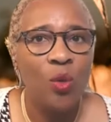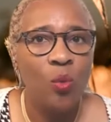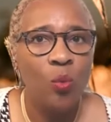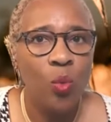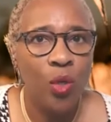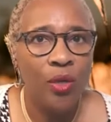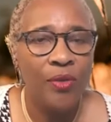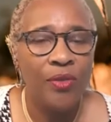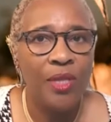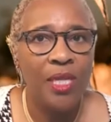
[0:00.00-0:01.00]

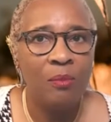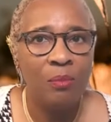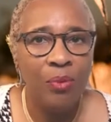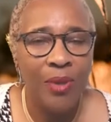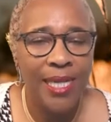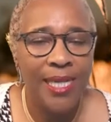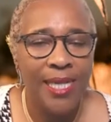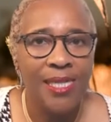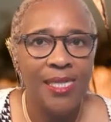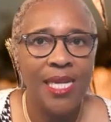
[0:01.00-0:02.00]
worth and
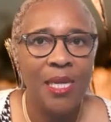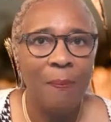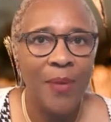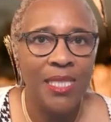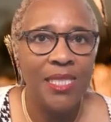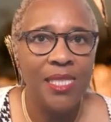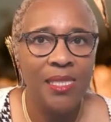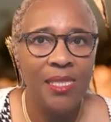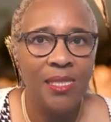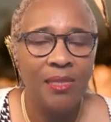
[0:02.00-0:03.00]
praise and
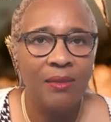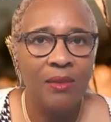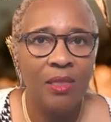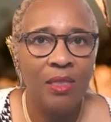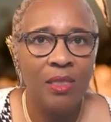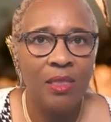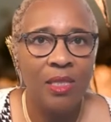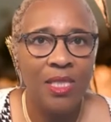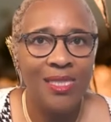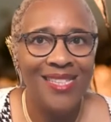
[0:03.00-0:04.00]
abundance,
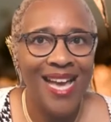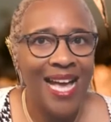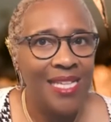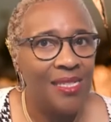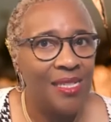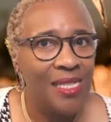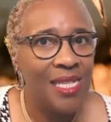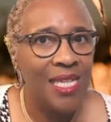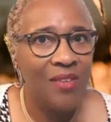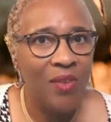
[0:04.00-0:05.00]
to ask us to
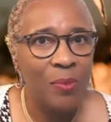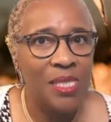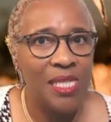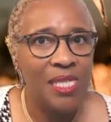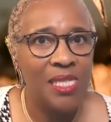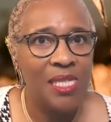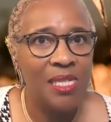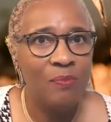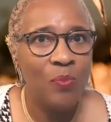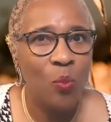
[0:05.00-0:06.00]
give up a
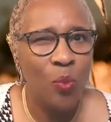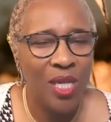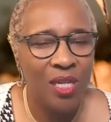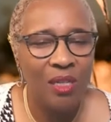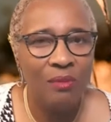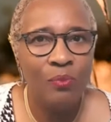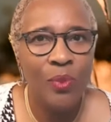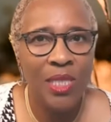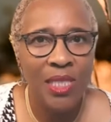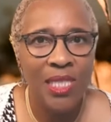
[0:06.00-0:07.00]
system we are
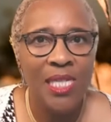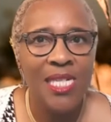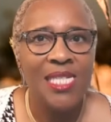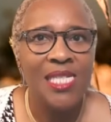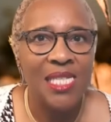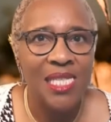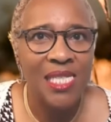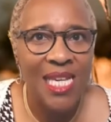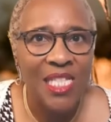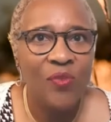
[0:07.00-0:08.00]
really
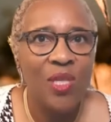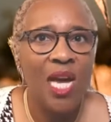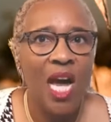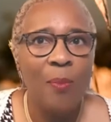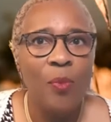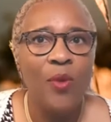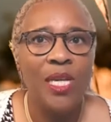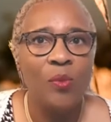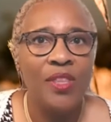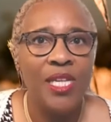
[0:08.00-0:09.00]
successfully
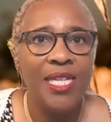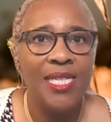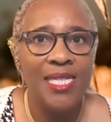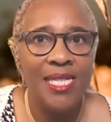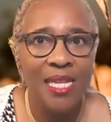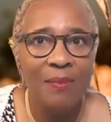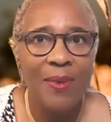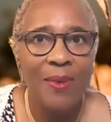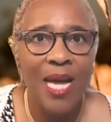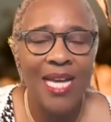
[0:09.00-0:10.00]
operating within can seem
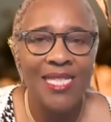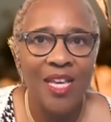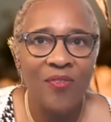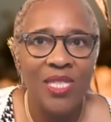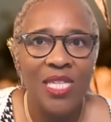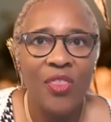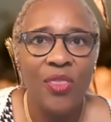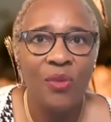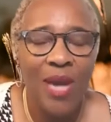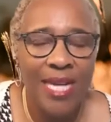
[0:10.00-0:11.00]
as if it's a
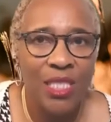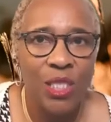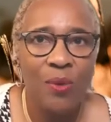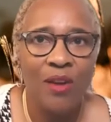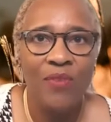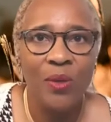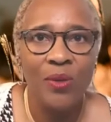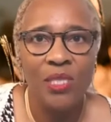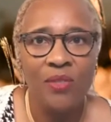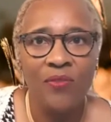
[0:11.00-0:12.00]
threat to our very
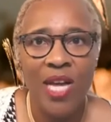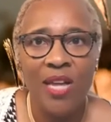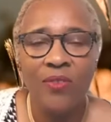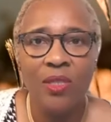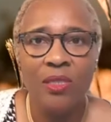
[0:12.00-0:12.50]
survival.